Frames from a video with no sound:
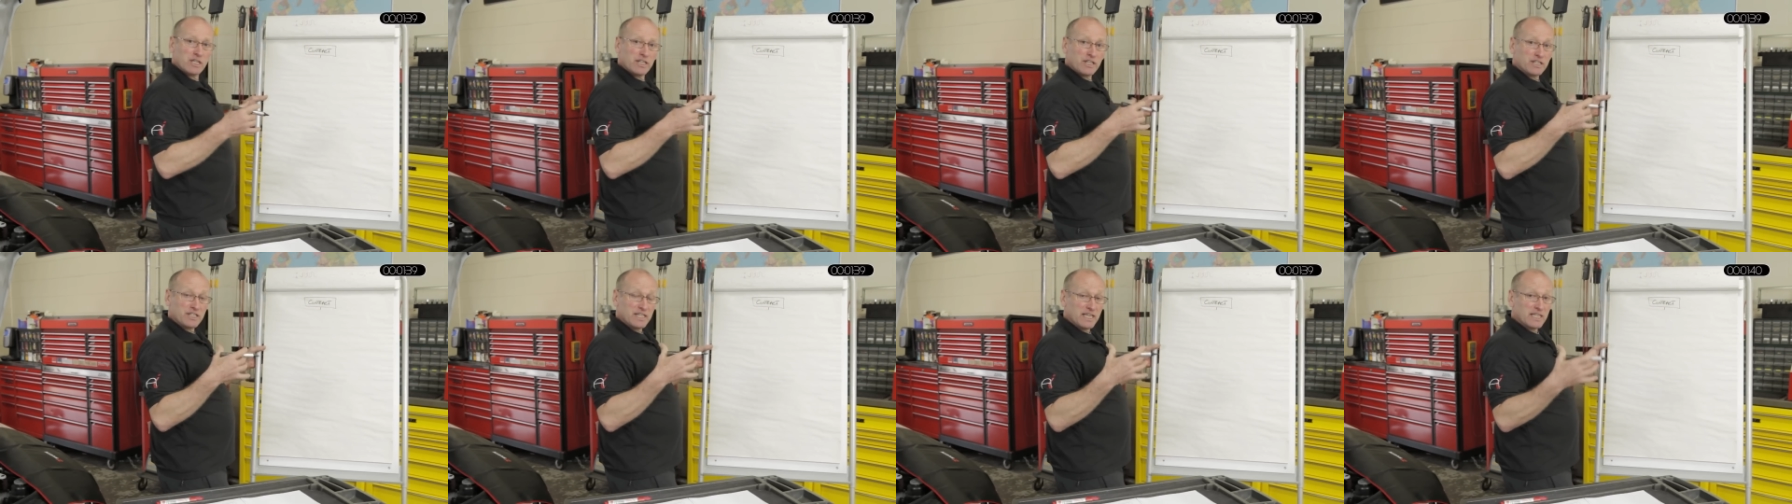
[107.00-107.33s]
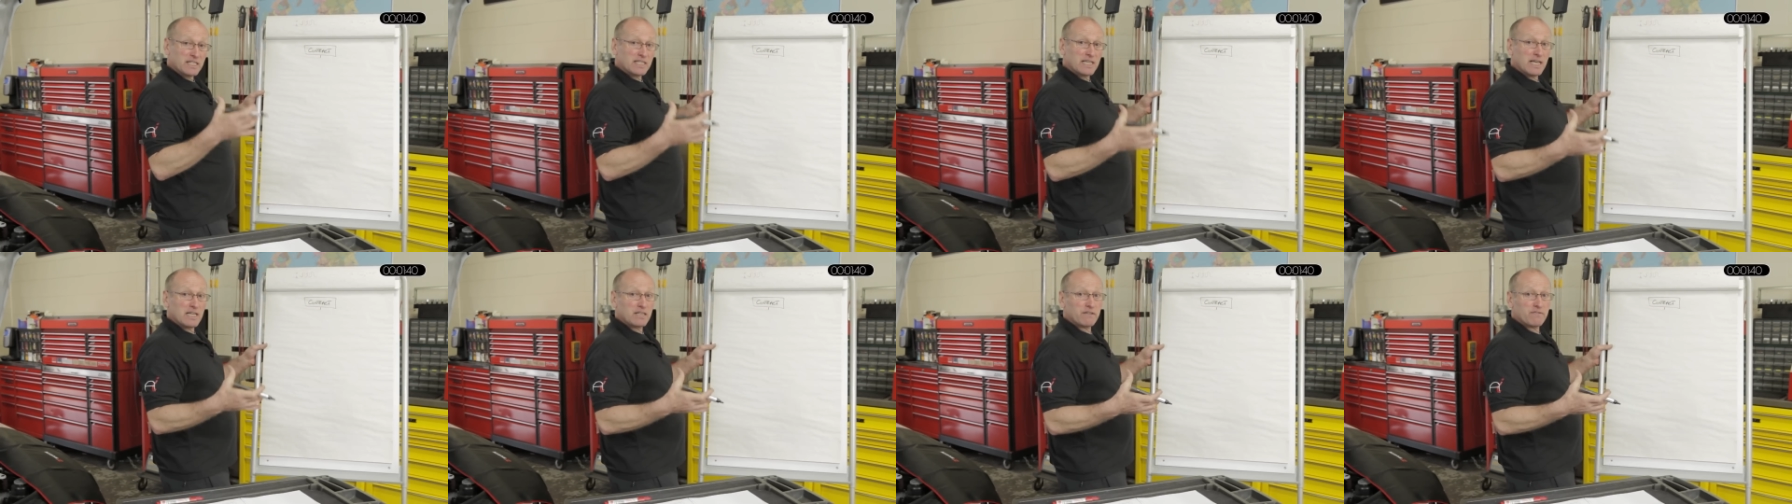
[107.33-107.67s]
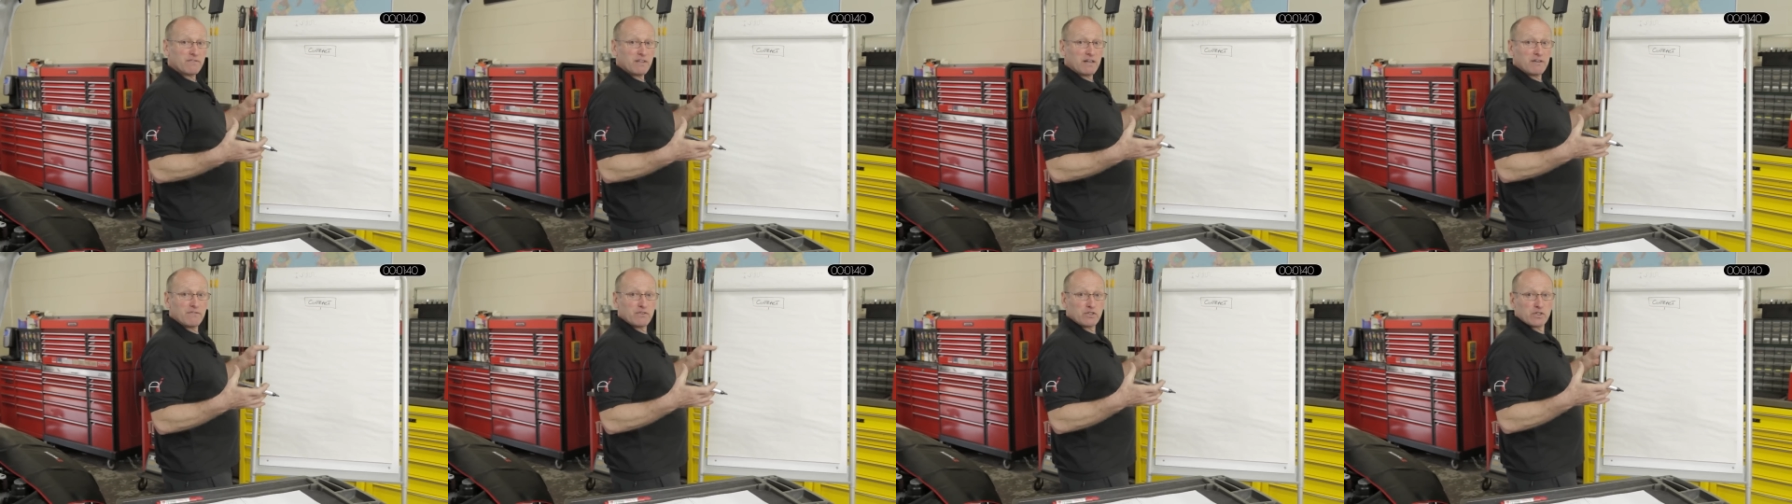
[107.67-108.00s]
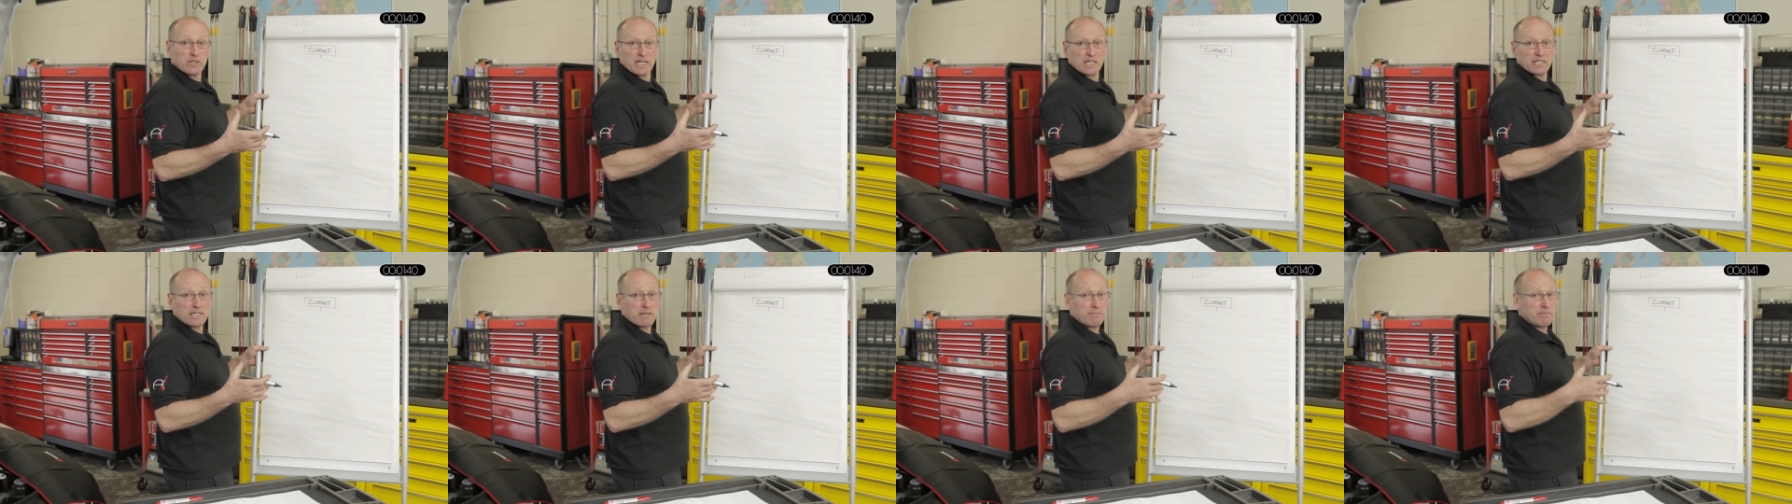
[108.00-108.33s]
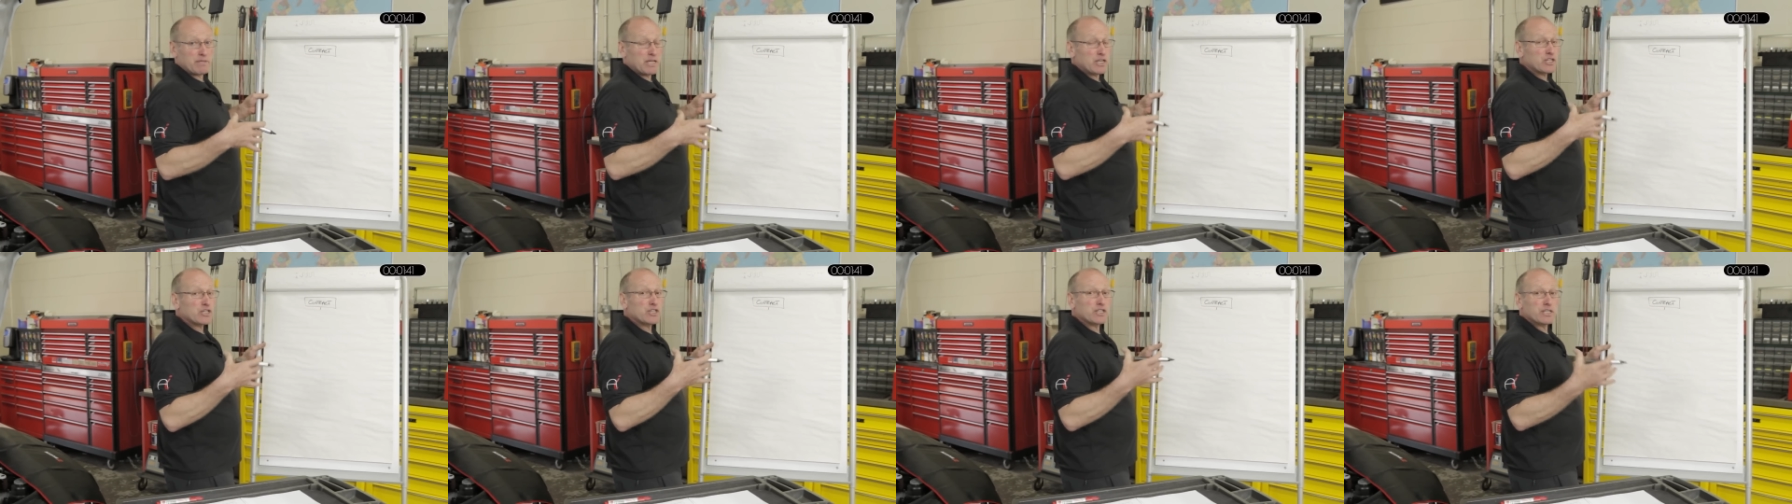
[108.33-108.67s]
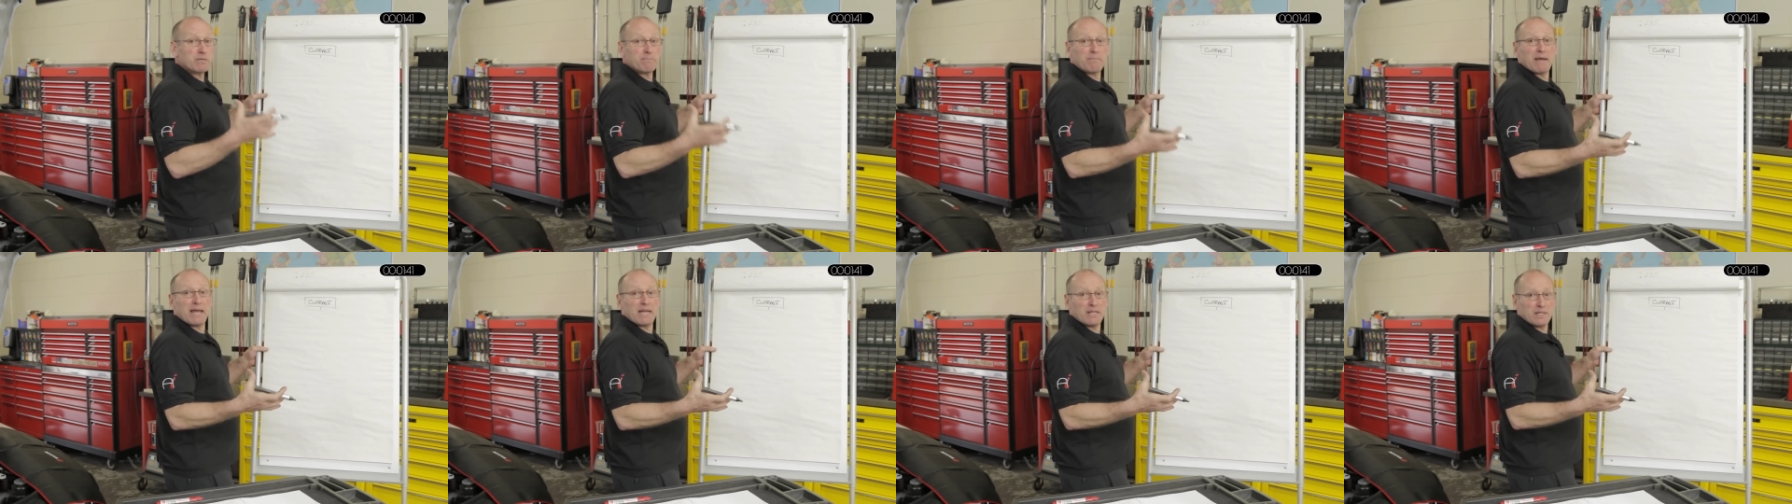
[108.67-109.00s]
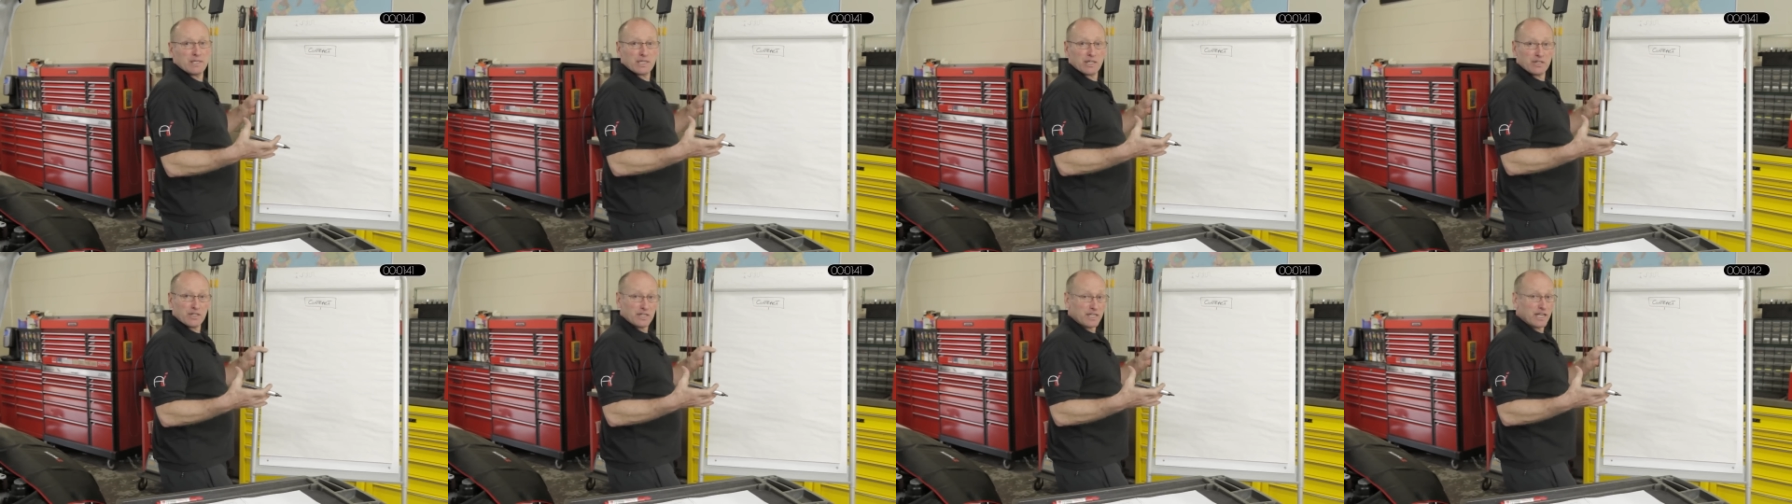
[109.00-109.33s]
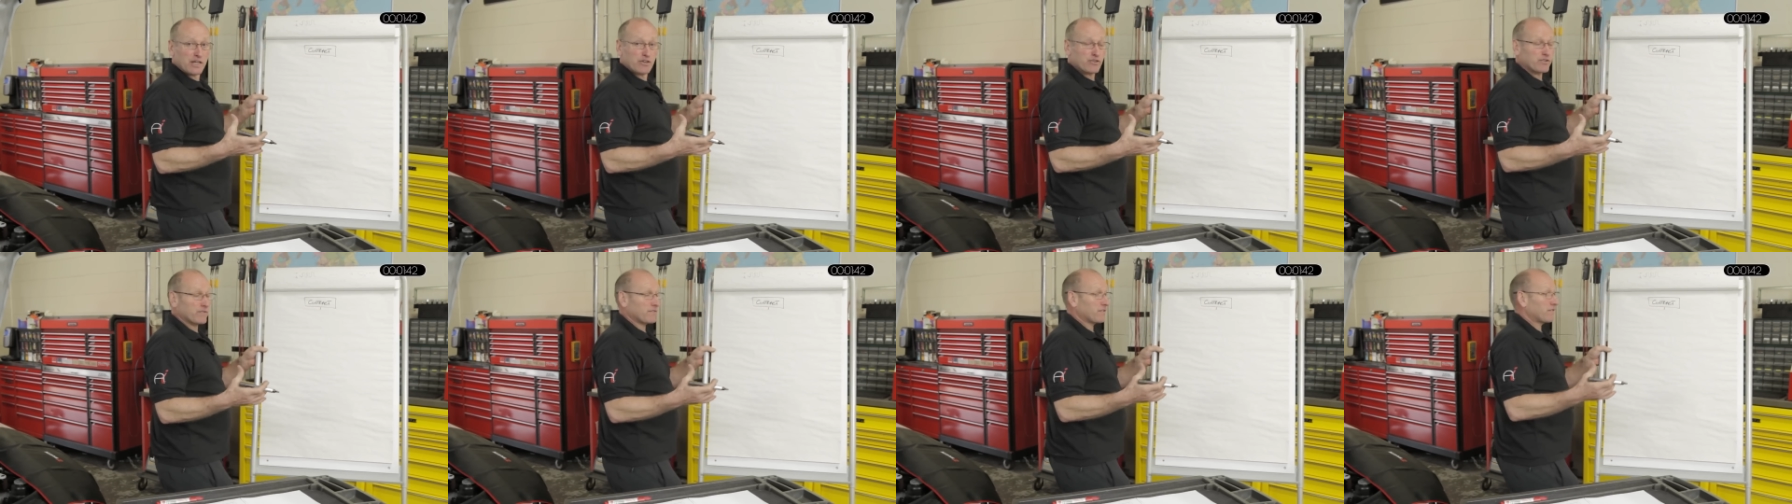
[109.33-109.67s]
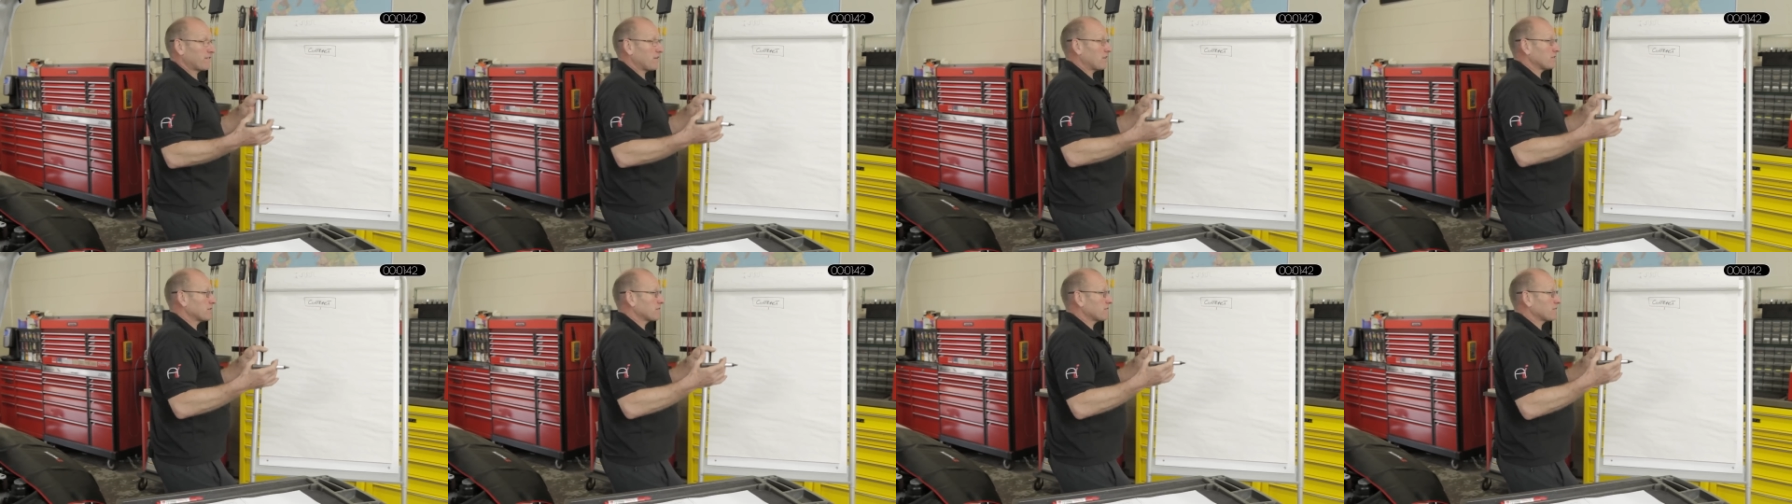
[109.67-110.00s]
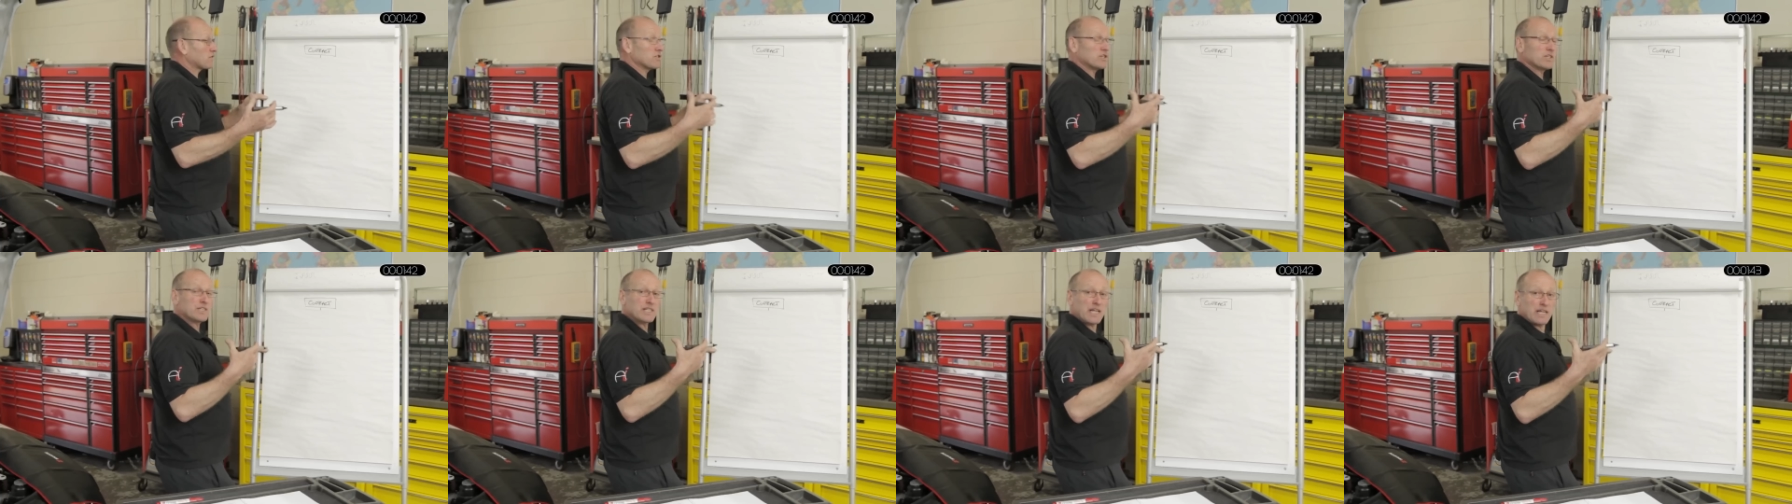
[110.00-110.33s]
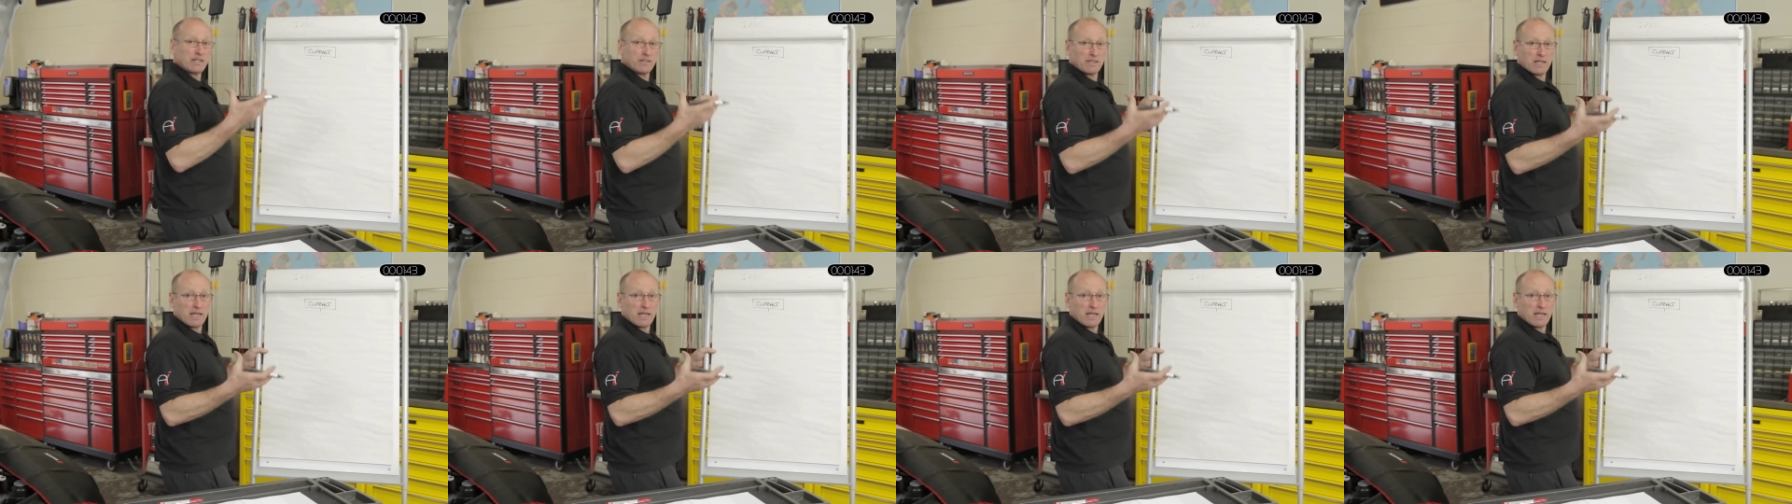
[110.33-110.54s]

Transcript: The detail of that visual examination depends on the nature of the fault, of course, and,